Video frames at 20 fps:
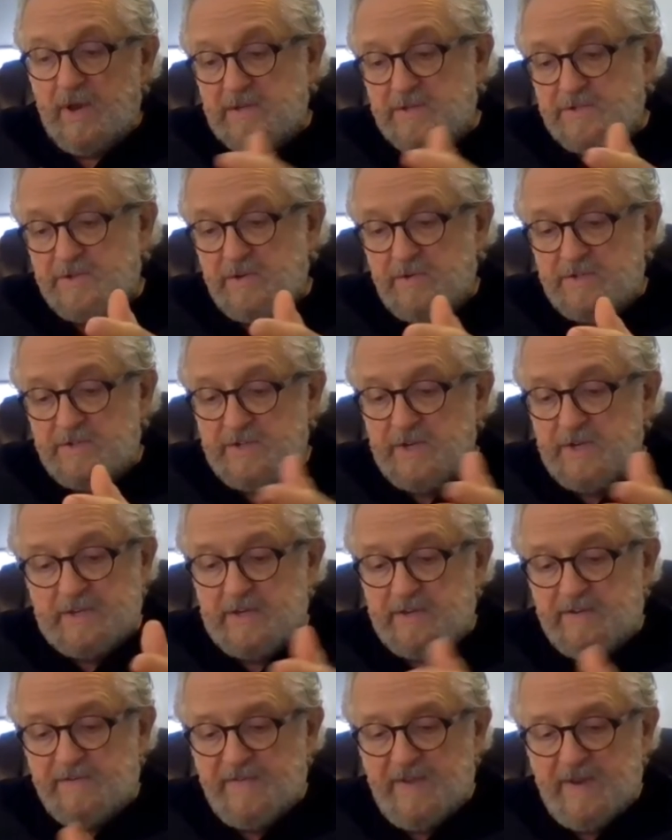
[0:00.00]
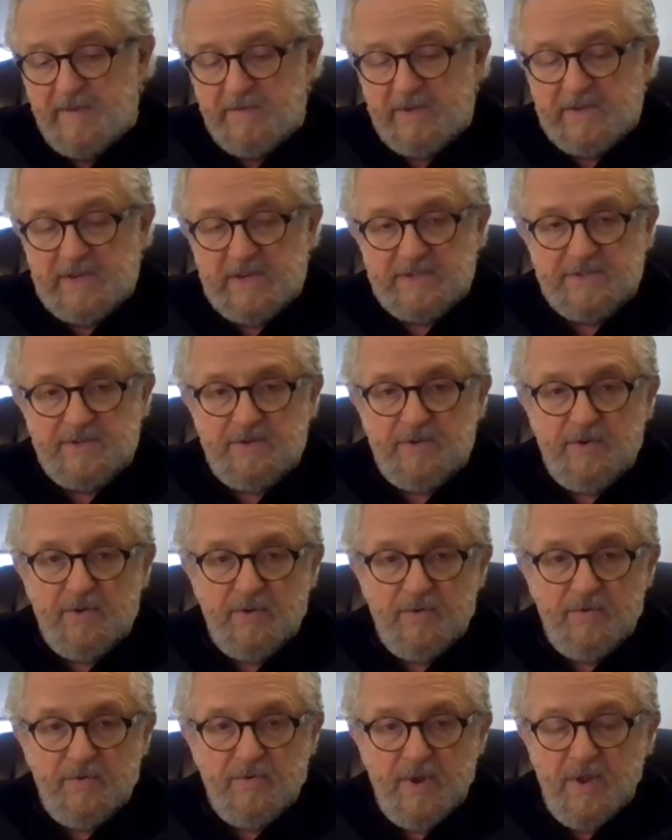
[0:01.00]
And so it's not that the family doesn't
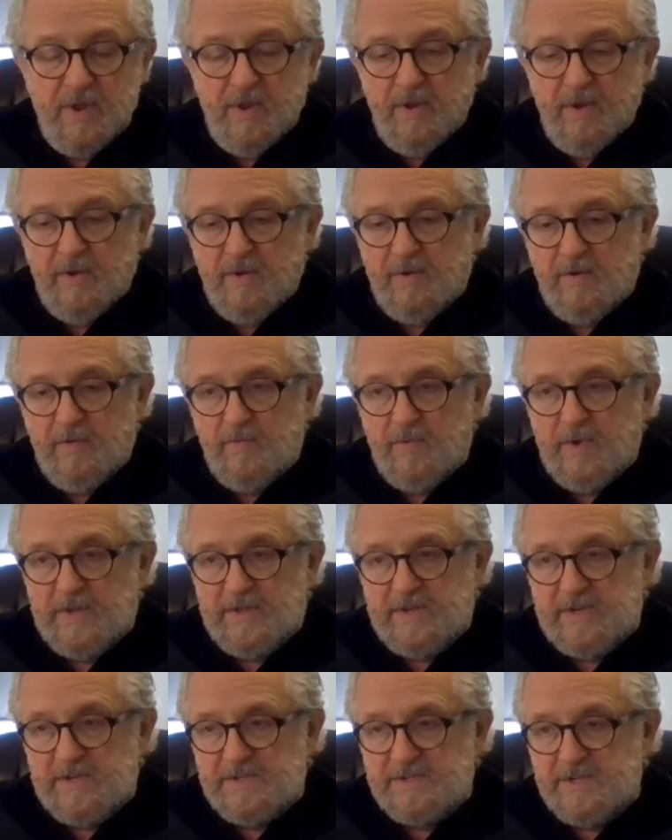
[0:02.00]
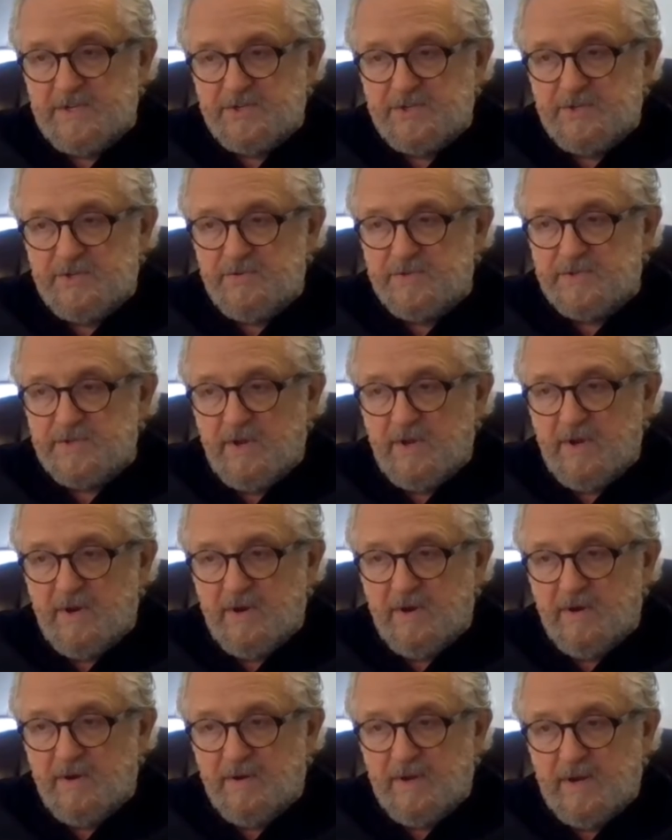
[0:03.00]
know what these issues
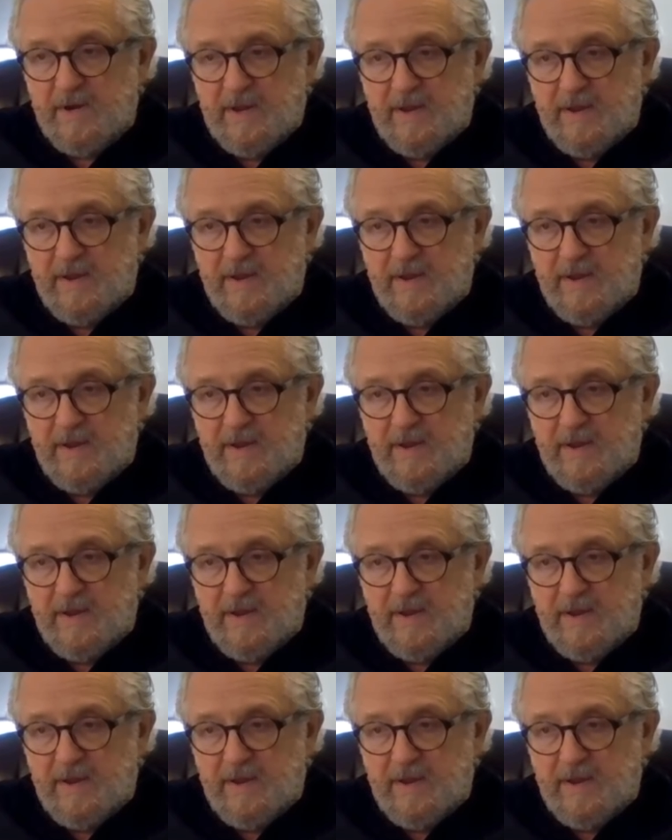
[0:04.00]
are.